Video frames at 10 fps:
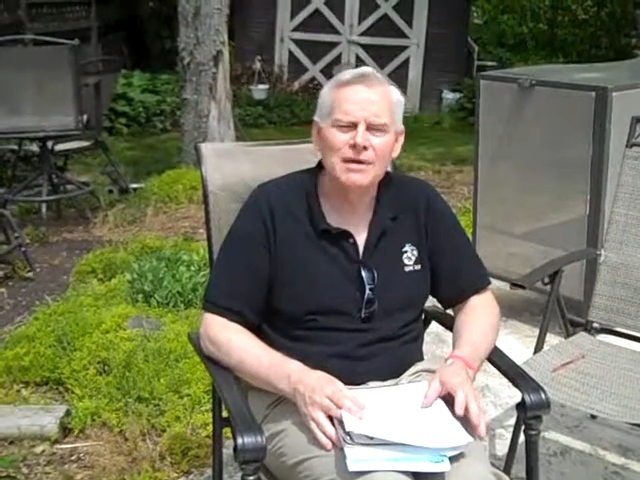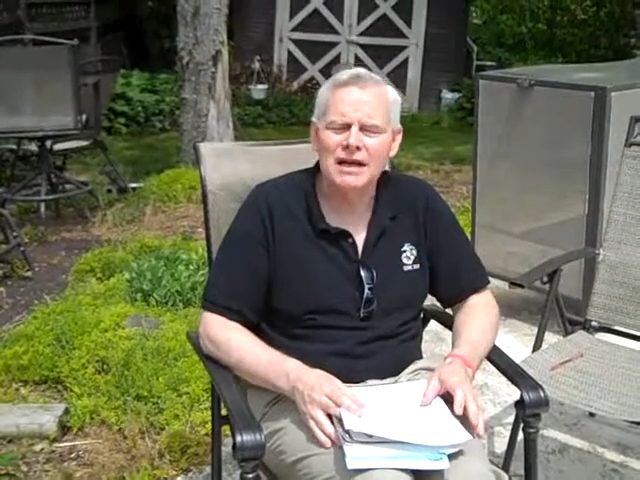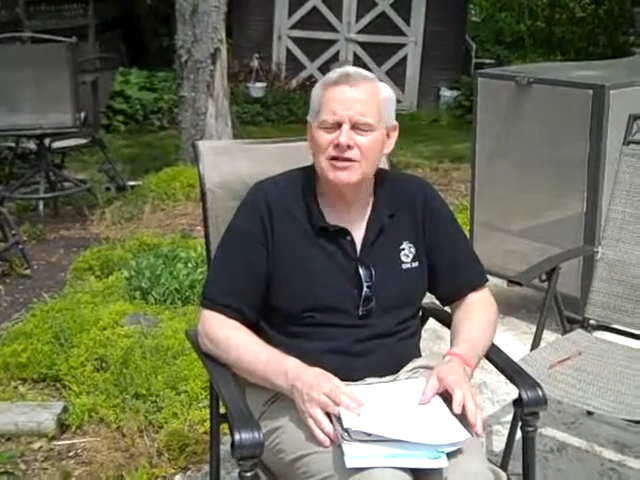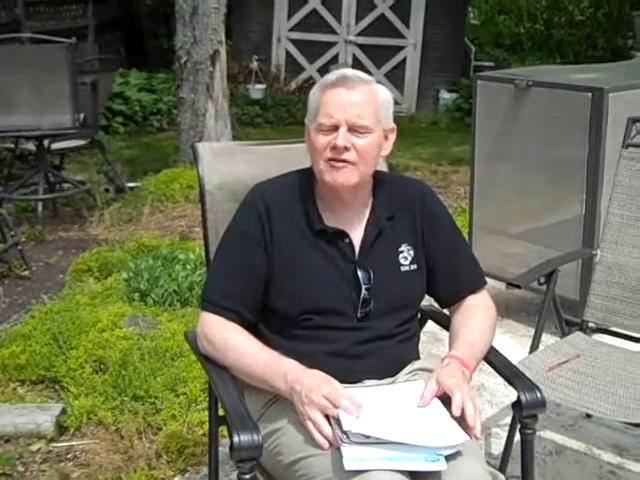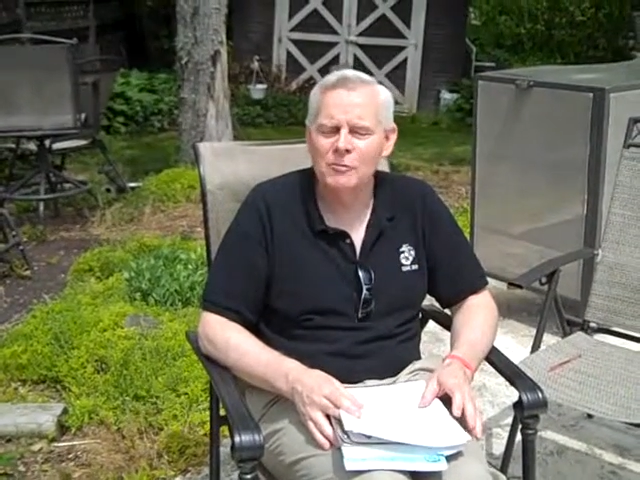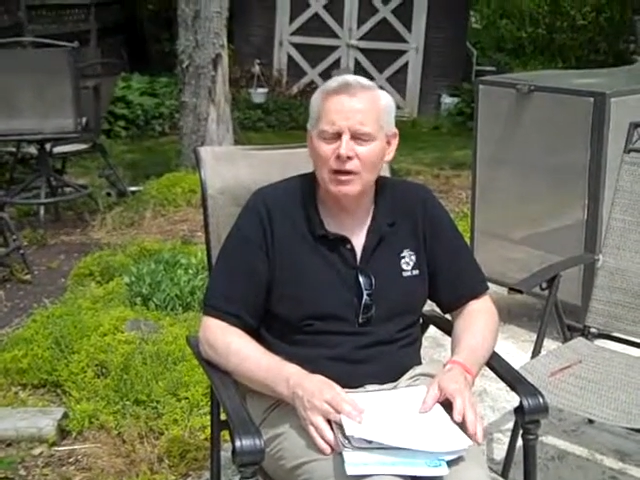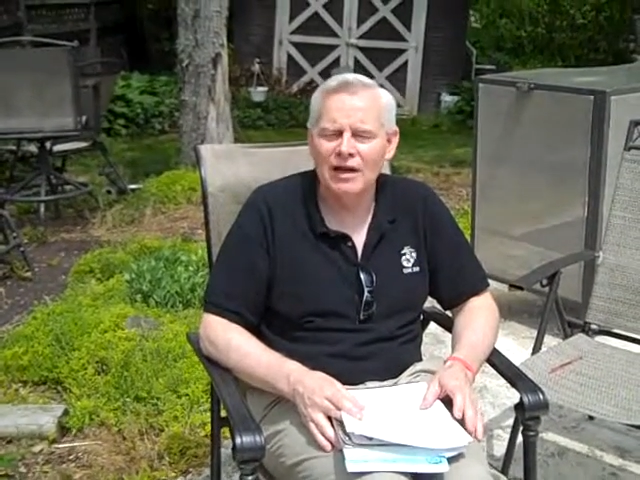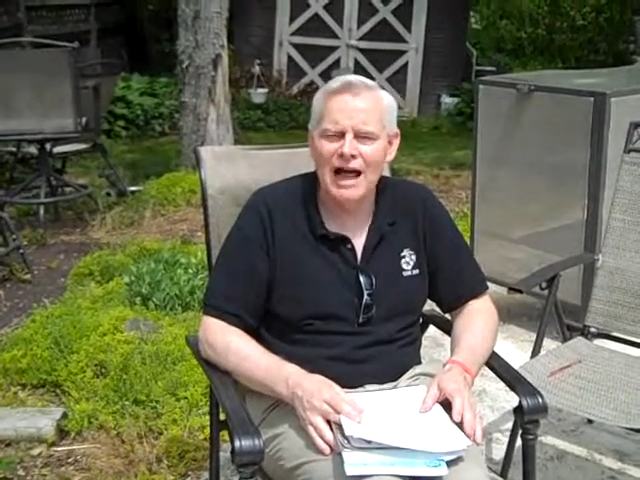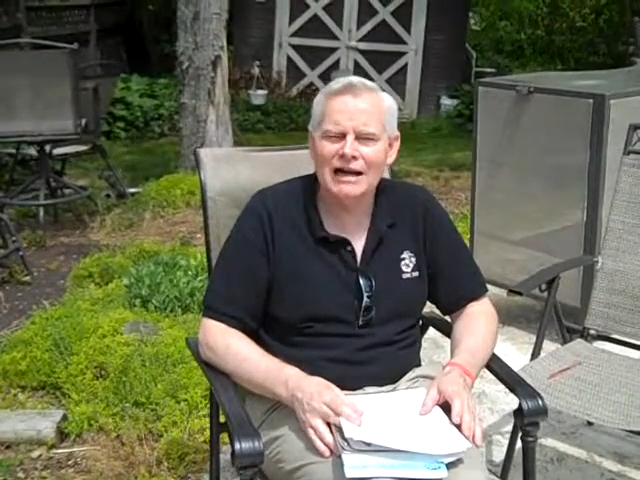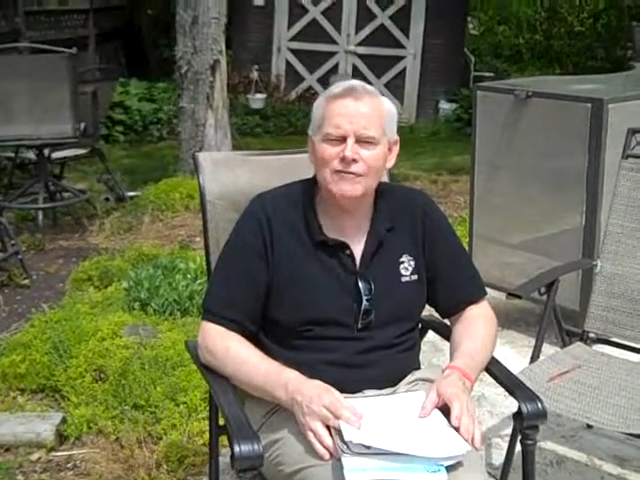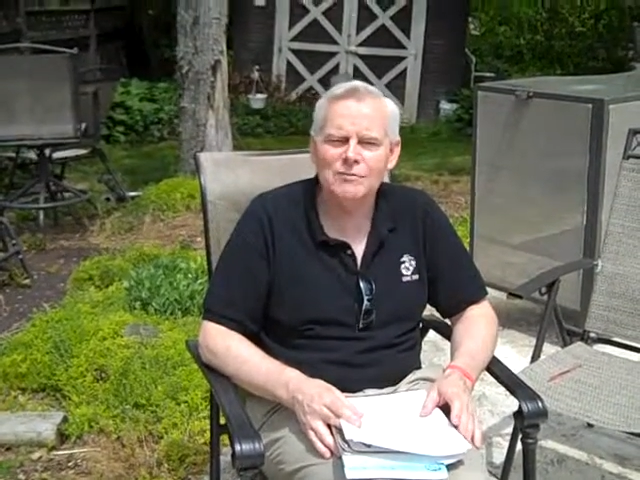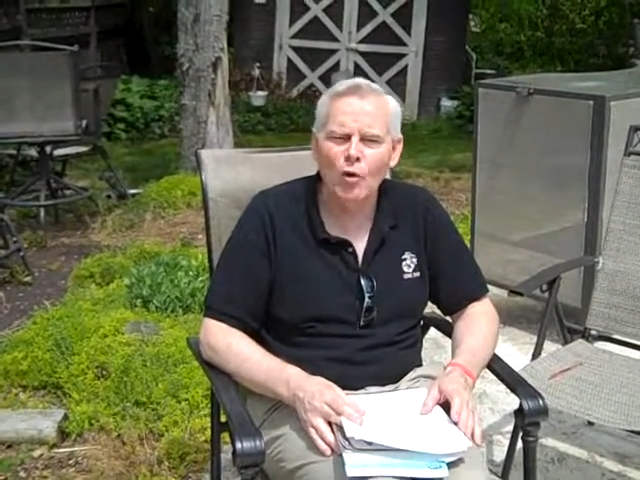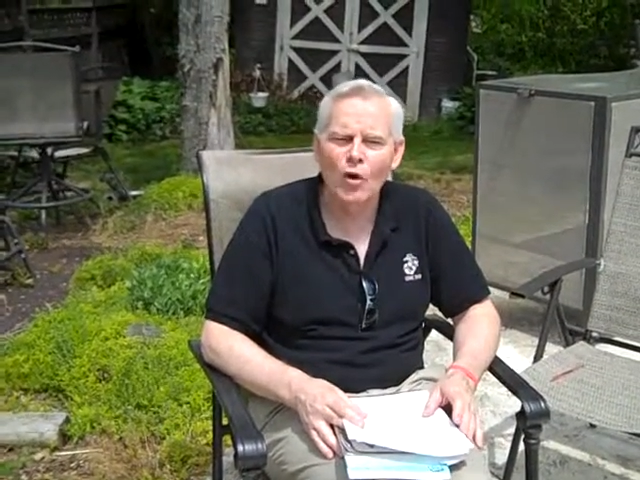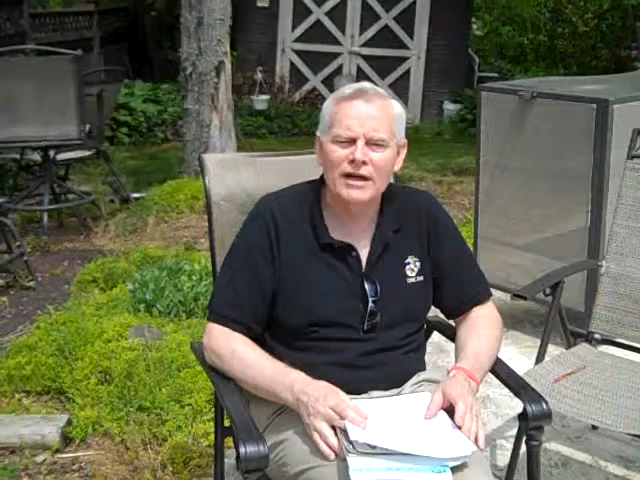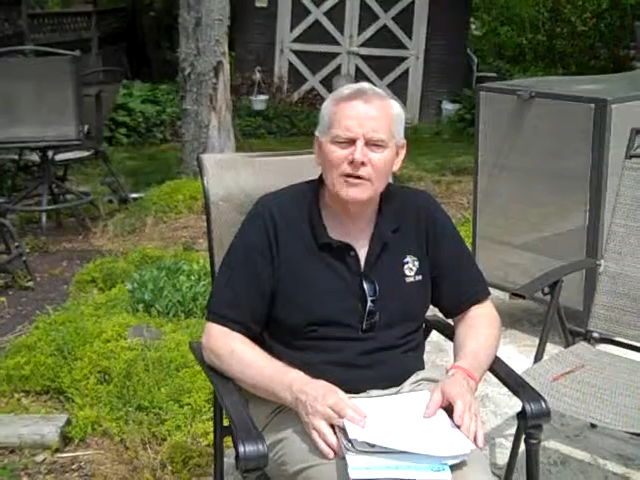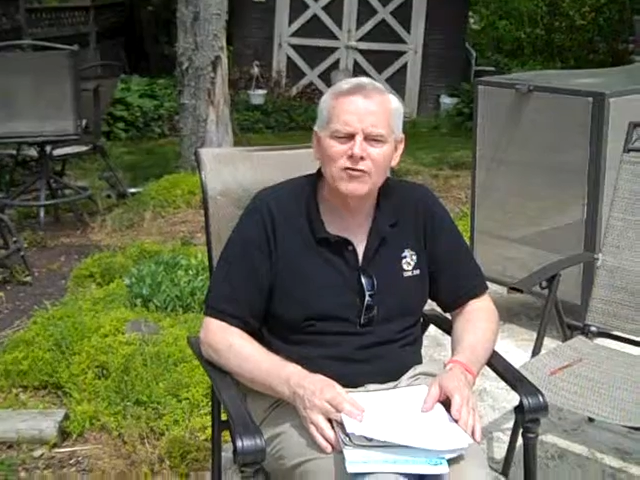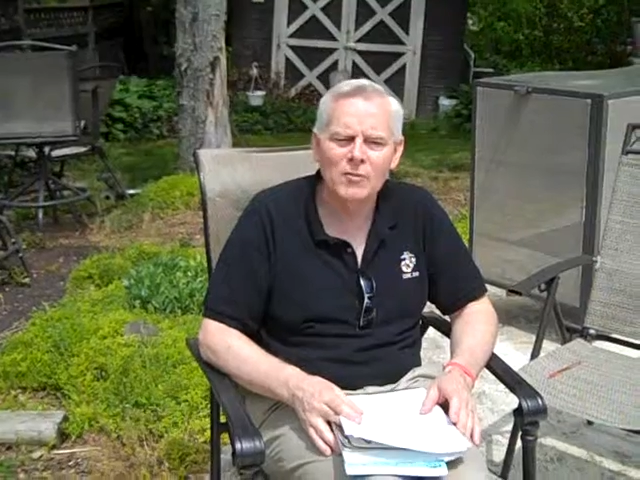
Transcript: because I've put a lot of important